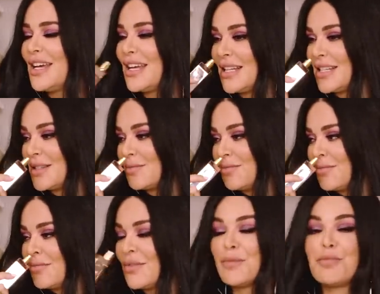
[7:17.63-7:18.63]
It is
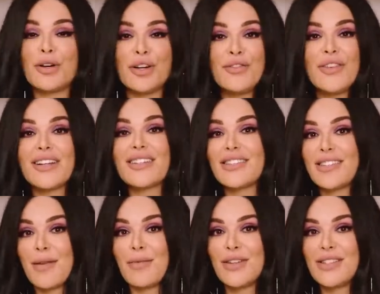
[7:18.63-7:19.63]
the perfect
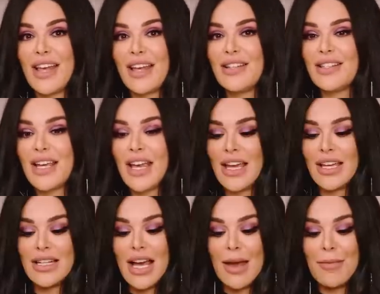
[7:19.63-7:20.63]
summer scent,
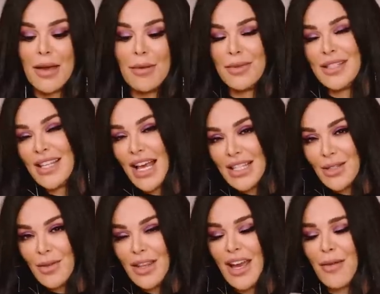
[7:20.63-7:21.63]
and I'm
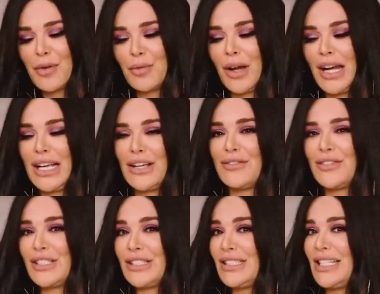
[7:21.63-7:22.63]
obsessed with it. I've been wearing it
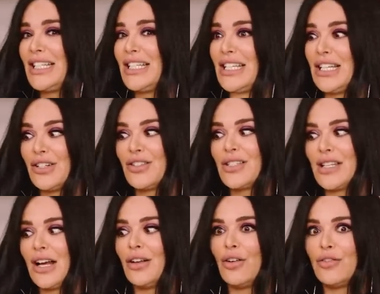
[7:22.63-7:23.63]
for years
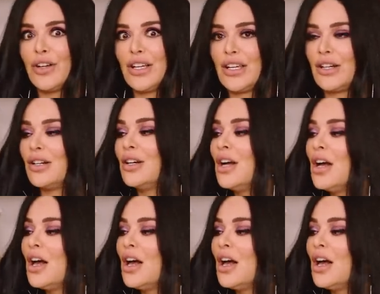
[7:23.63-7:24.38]
now, over a year,